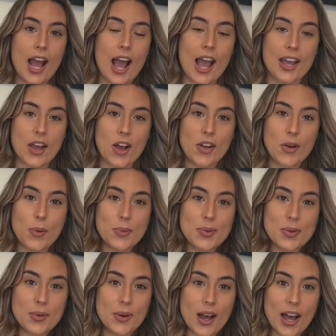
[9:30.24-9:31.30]
I hope
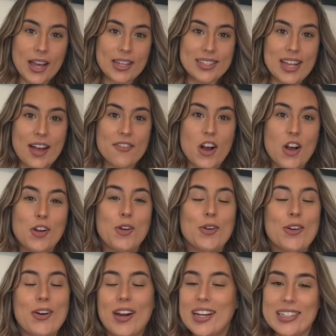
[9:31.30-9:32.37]
you guys have a
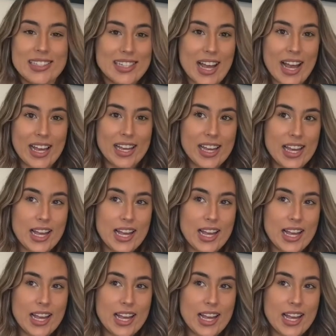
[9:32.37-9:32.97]
great day.